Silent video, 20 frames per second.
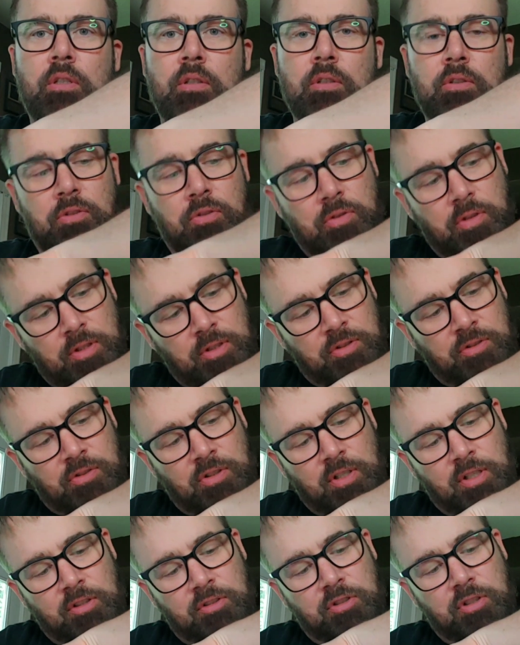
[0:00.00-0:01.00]
So these
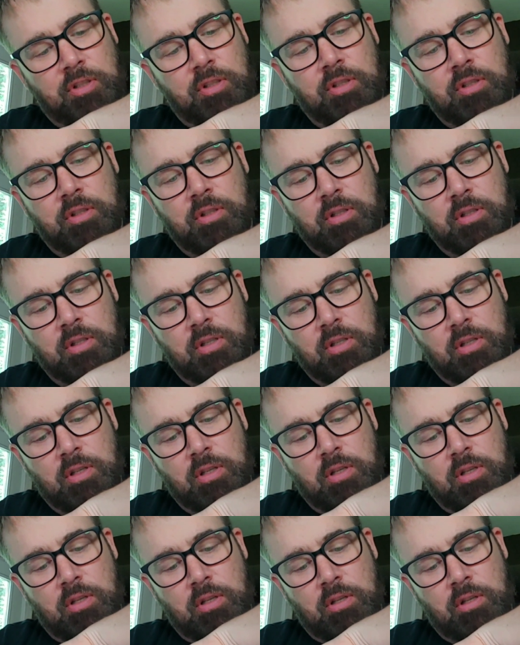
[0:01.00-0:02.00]
things,
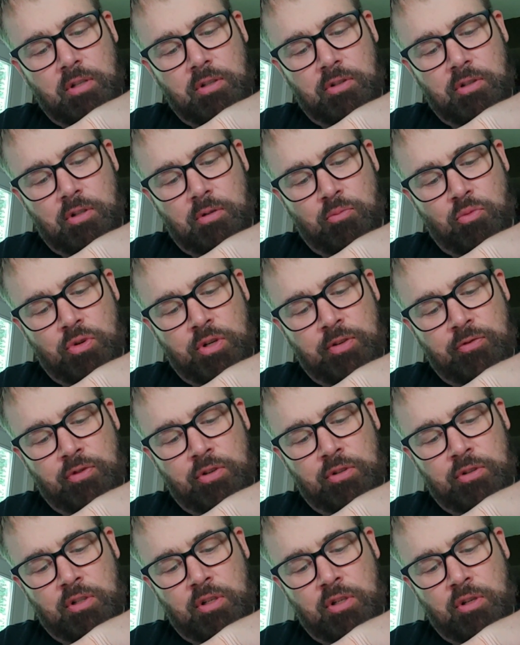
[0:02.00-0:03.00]
it's a little more
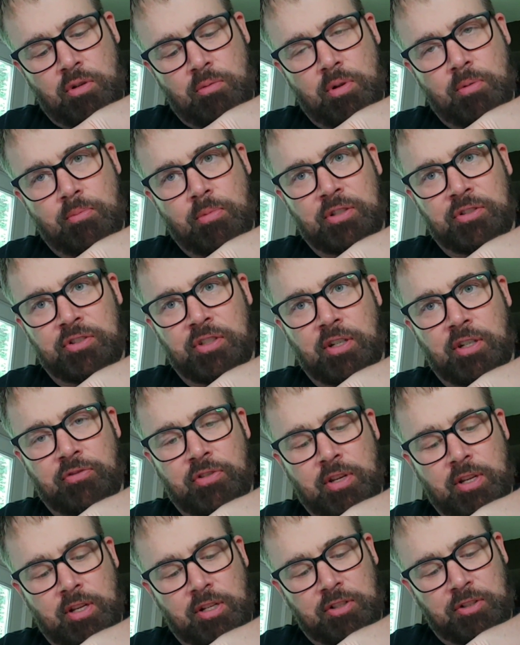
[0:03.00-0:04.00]
difficult to do on myself
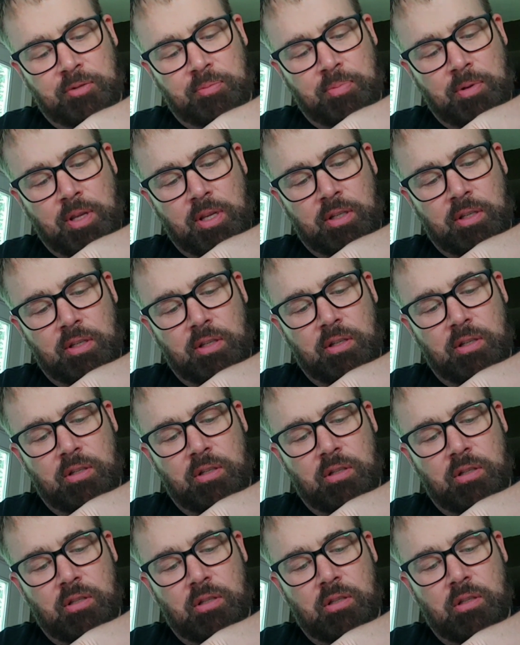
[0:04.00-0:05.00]
than I expected.
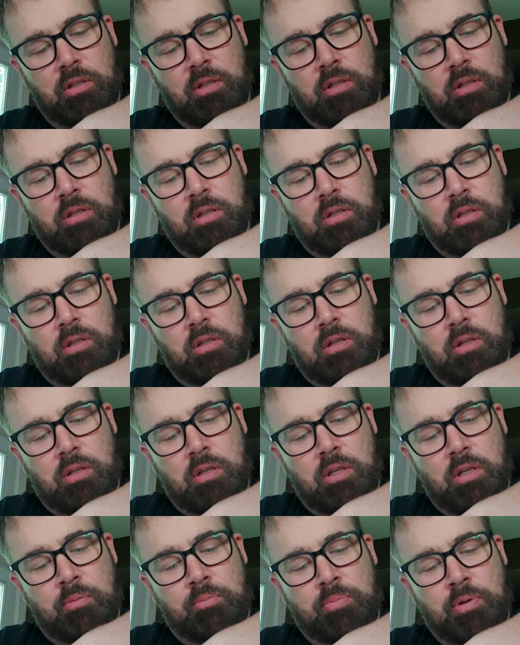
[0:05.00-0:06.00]

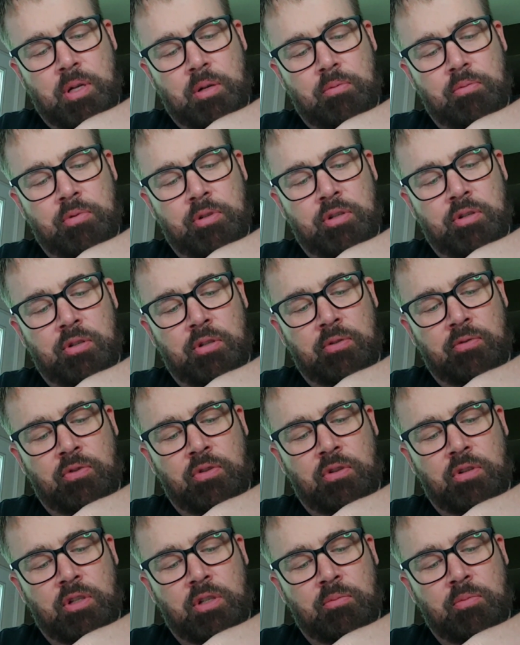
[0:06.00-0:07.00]
Probably should have
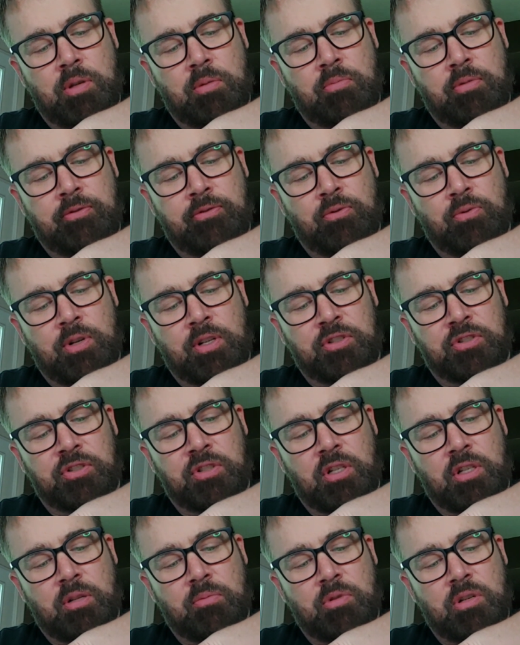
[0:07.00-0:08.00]
hooked them up before I
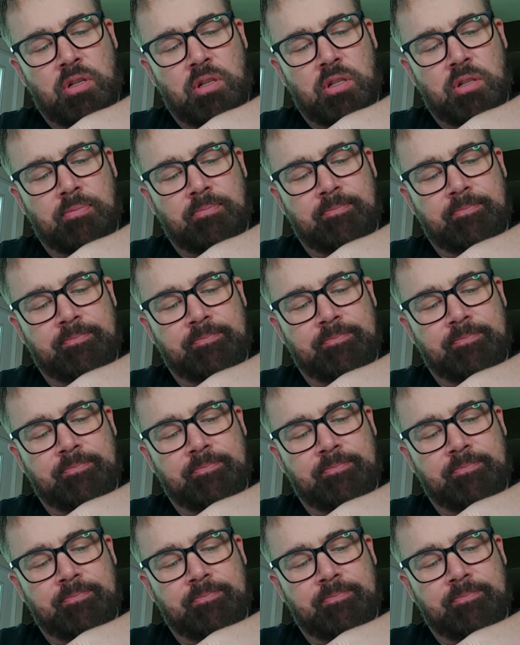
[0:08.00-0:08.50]
stuck them on,